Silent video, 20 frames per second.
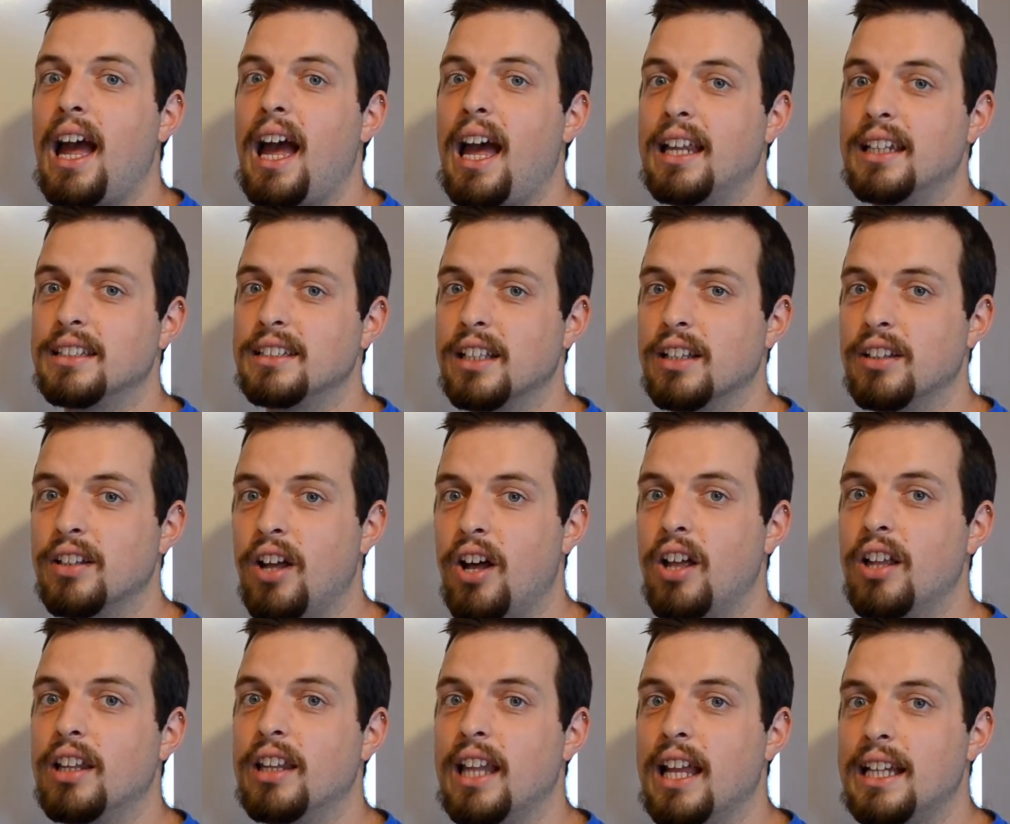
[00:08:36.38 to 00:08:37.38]
and it's a
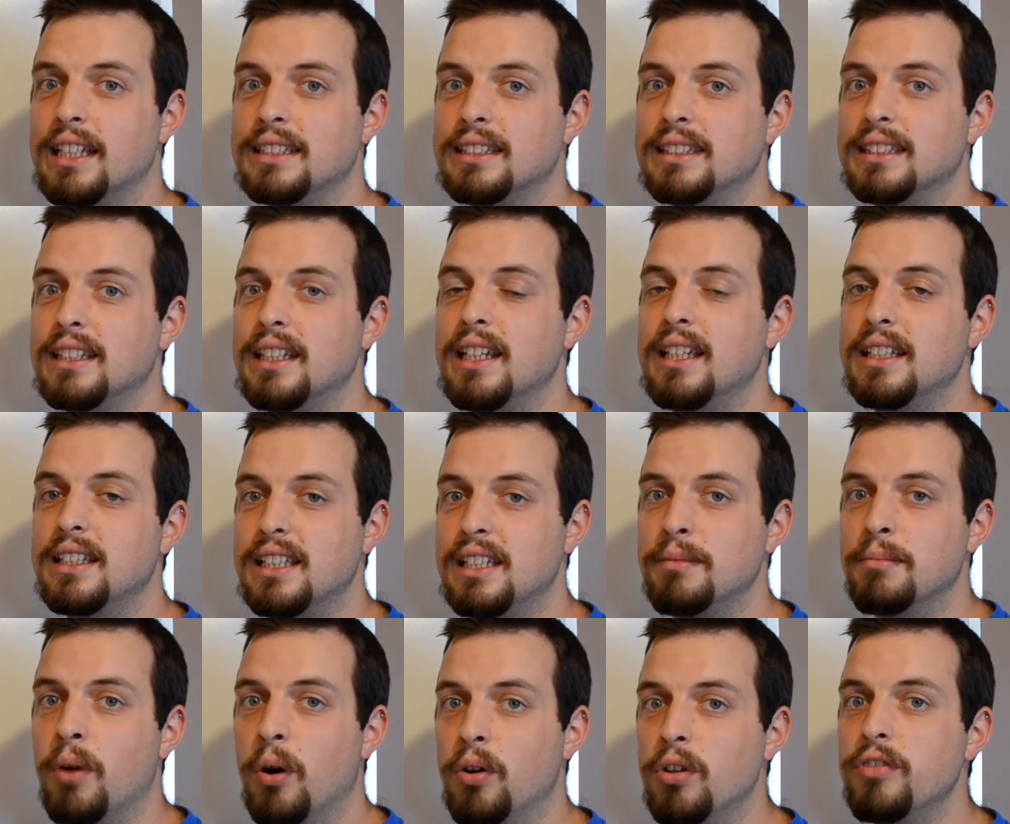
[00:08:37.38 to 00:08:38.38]
lot less
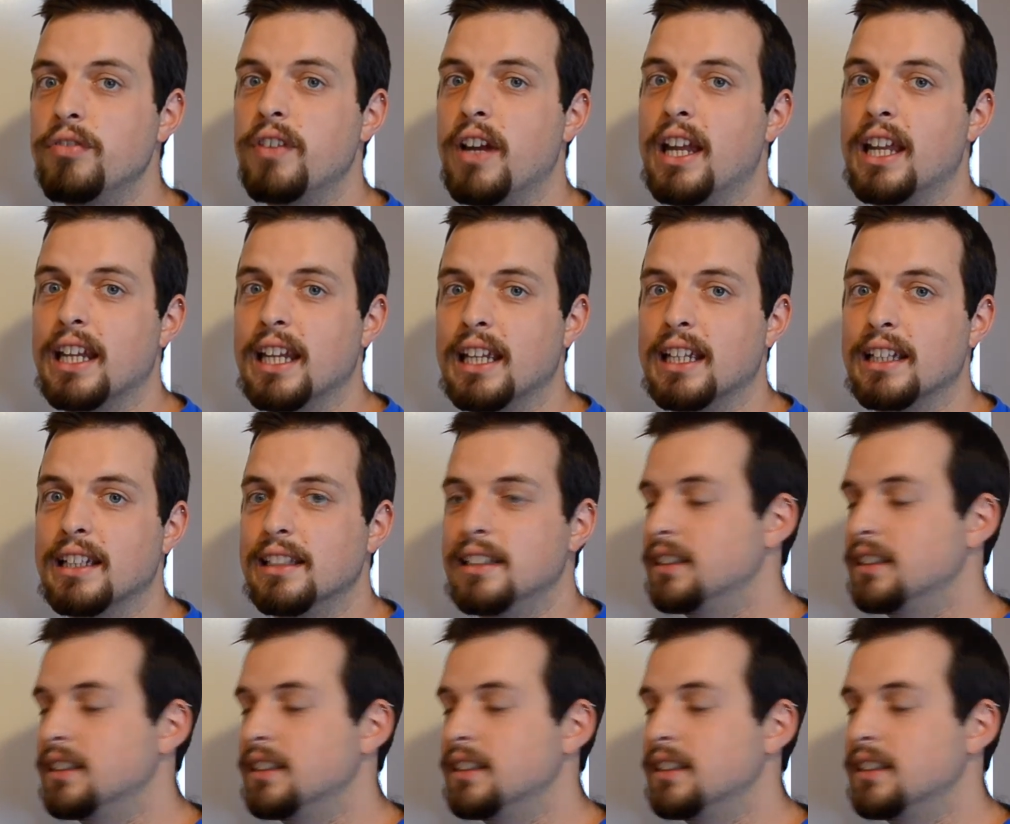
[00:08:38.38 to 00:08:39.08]
demotivating